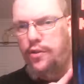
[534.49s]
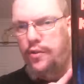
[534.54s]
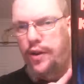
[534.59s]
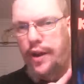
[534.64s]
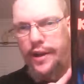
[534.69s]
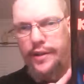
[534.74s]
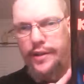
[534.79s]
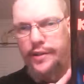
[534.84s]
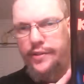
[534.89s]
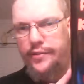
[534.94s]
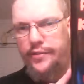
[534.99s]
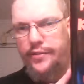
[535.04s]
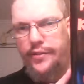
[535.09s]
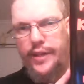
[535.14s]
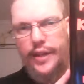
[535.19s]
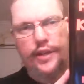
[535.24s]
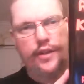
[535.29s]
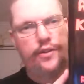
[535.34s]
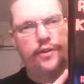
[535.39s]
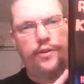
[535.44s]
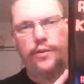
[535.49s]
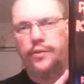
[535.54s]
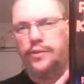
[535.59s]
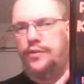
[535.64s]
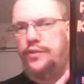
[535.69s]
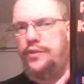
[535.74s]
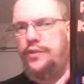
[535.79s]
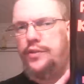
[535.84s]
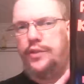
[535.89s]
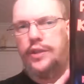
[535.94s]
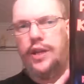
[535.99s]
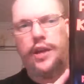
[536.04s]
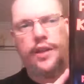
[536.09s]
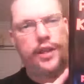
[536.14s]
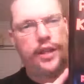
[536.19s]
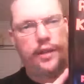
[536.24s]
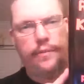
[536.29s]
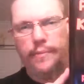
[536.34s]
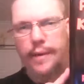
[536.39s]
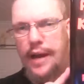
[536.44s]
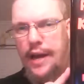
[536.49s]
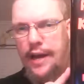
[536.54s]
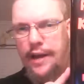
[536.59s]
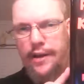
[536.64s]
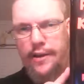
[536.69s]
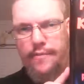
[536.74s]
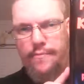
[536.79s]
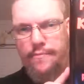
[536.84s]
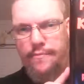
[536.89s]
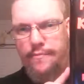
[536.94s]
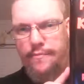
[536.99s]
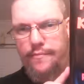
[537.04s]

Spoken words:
correctness. It holds nothing back.